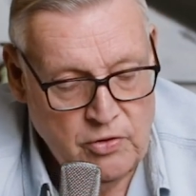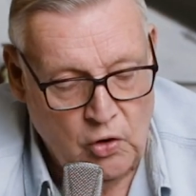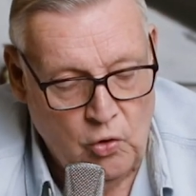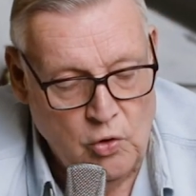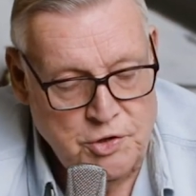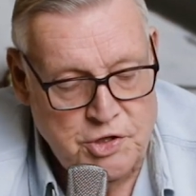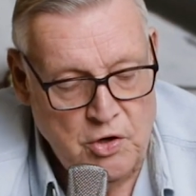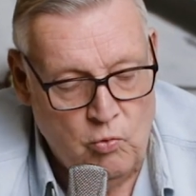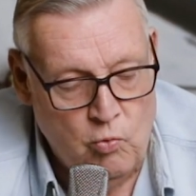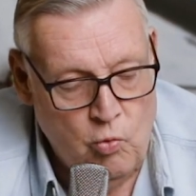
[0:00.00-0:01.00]
The Lord
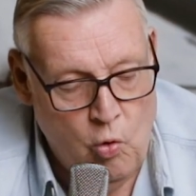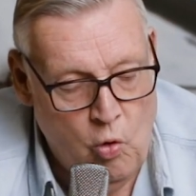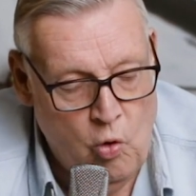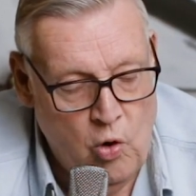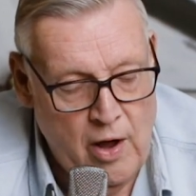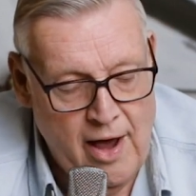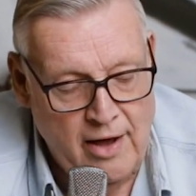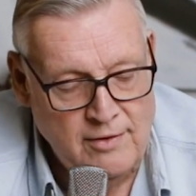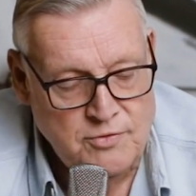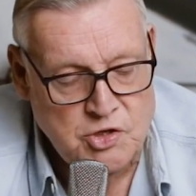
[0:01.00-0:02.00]
shall roar
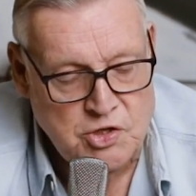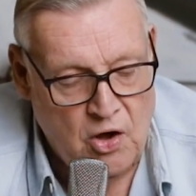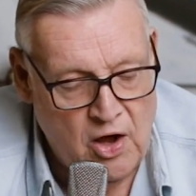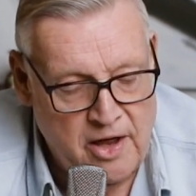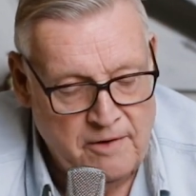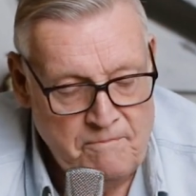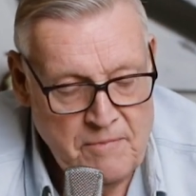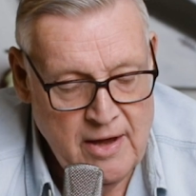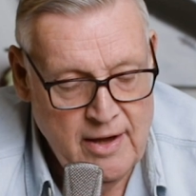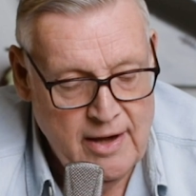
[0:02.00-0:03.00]
out of Zion
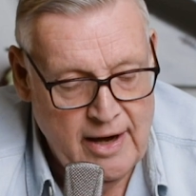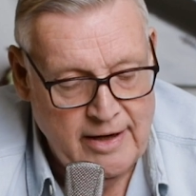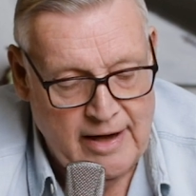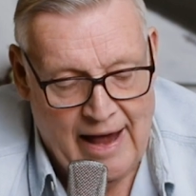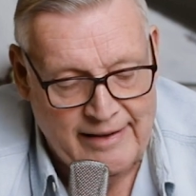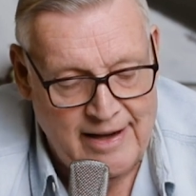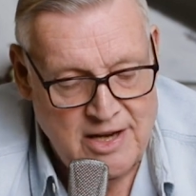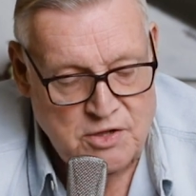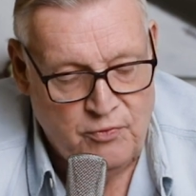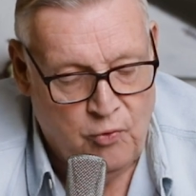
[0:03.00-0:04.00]
and utter
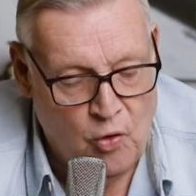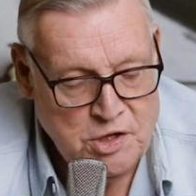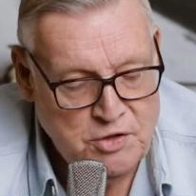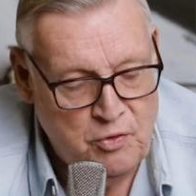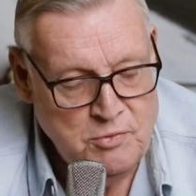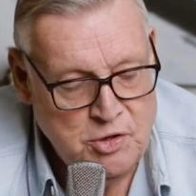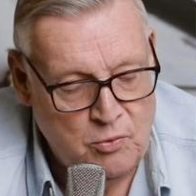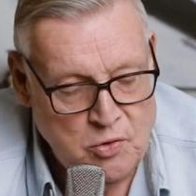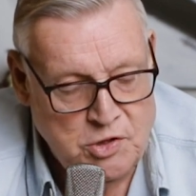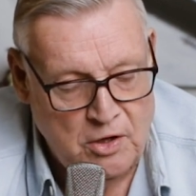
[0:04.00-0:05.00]
his voice from
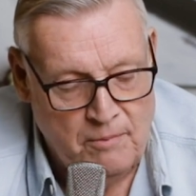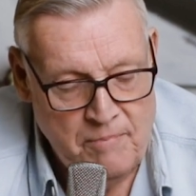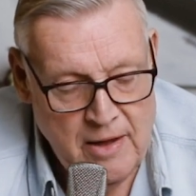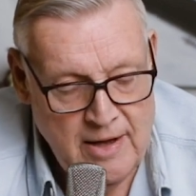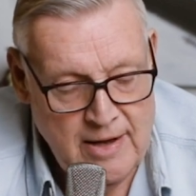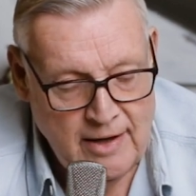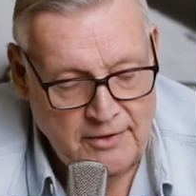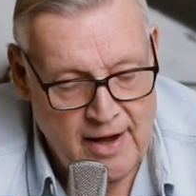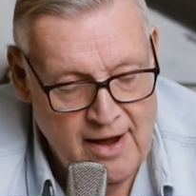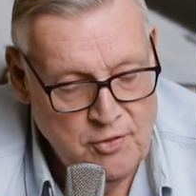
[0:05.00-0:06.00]
Jerusalem,
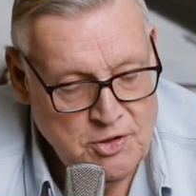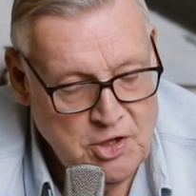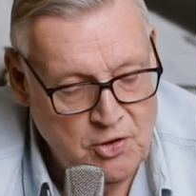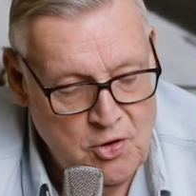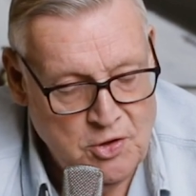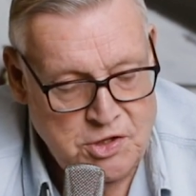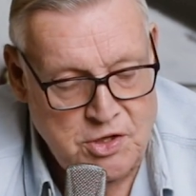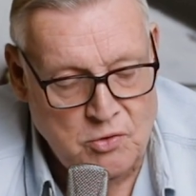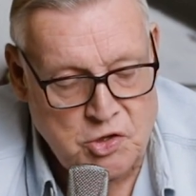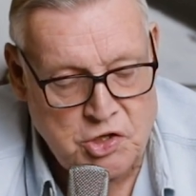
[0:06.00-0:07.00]
and the heavens and earth
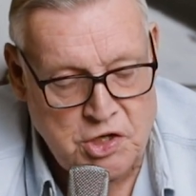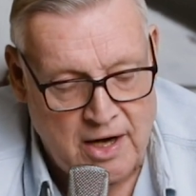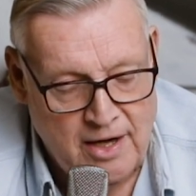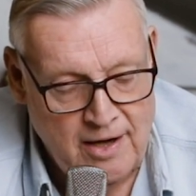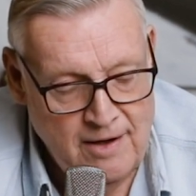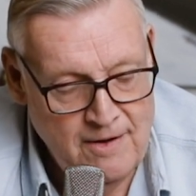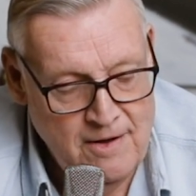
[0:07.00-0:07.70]
shall shake.